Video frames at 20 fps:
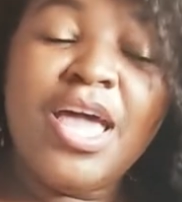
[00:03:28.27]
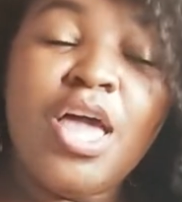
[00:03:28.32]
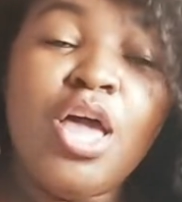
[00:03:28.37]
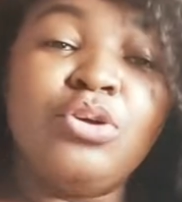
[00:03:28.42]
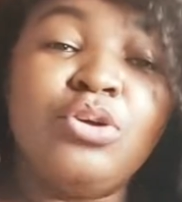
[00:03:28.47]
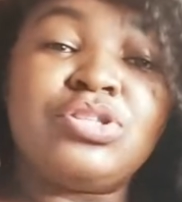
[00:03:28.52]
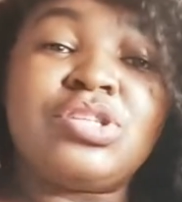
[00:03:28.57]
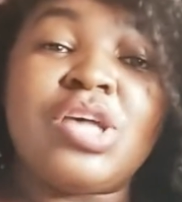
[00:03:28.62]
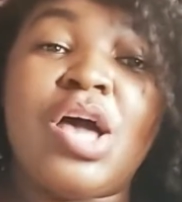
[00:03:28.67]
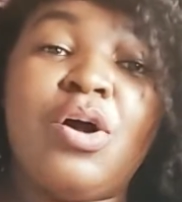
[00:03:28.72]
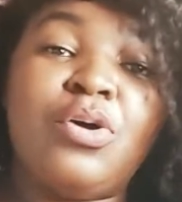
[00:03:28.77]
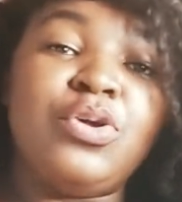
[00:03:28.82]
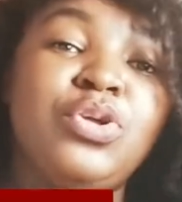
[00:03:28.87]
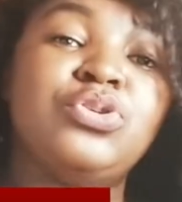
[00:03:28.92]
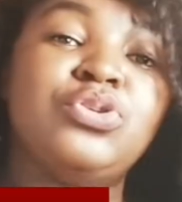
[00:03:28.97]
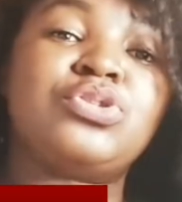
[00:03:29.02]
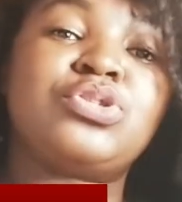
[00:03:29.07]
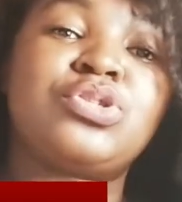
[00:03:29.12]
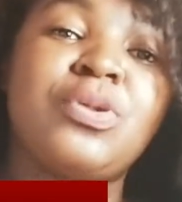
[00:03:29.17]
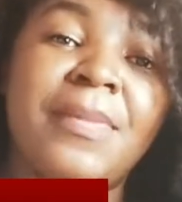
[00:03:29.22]
He'll tell
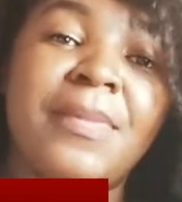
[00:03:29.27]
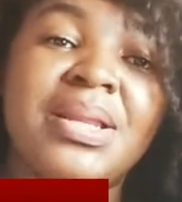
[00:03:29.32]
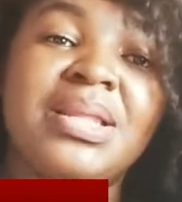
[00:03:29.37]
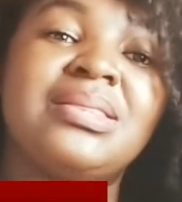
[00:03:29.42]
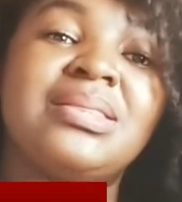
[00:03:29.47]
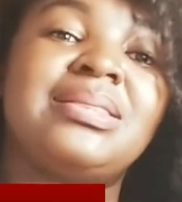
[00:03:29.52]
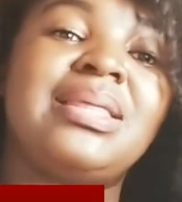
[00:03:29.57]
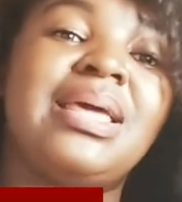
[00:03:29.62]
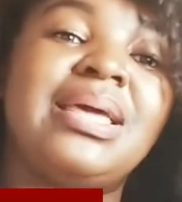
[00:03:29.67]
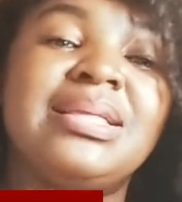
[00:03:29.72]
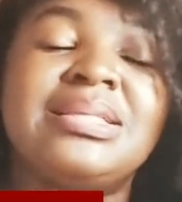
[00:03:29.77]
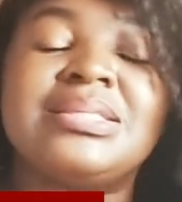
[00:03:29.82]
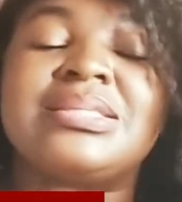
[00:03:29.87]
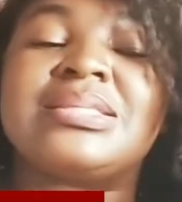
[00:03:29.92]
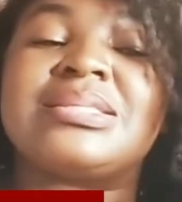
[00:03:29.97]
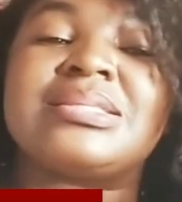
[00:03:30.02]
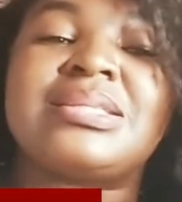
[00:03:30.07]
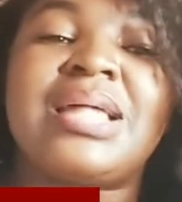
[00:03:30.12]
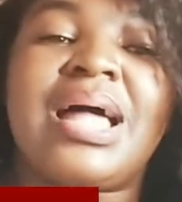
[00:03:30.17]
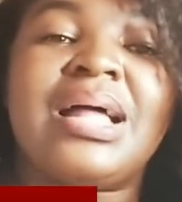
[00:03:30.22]
you so many
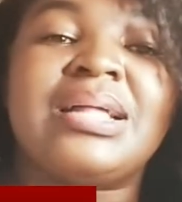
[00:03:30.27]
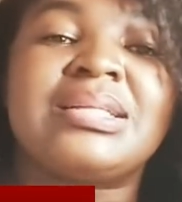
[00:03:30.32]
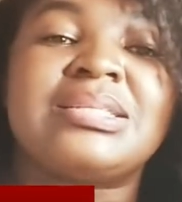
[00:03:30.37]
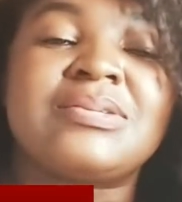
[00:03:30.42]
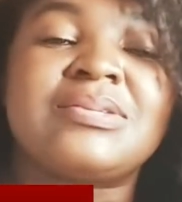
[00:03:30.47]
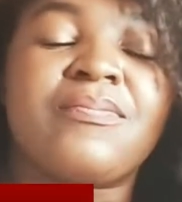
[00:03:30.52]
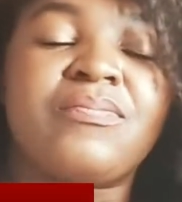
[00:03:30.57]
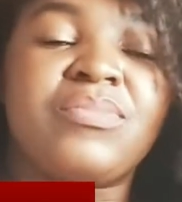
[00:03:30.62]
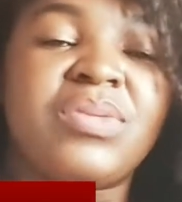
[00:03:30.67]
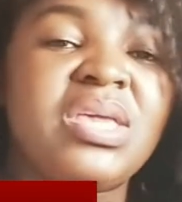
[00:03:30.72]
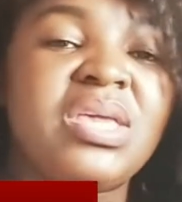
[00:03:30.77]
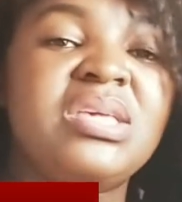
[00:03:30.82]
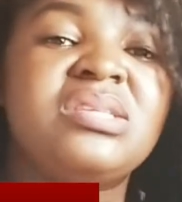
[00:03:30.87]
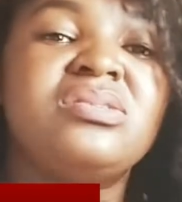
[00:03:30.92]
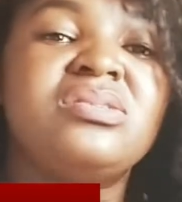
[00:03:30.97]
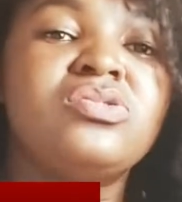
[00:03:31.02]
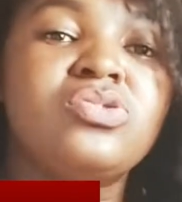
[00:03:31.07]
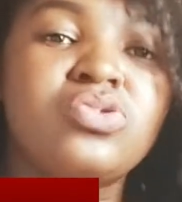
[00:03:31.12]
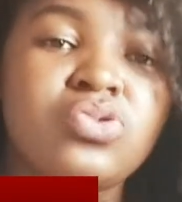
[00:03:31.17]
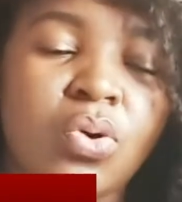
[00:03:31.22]
things that he's
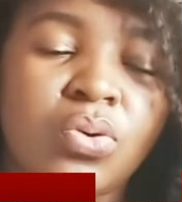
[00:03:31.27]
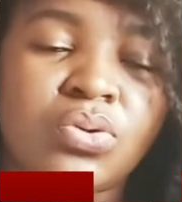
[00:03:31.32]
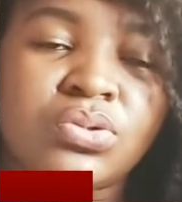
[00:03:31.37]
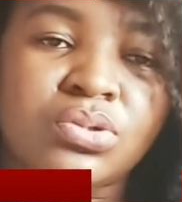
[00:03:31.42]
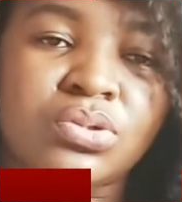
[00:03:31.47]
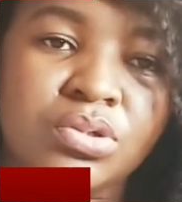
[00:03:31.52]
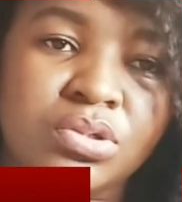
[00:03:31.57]
not,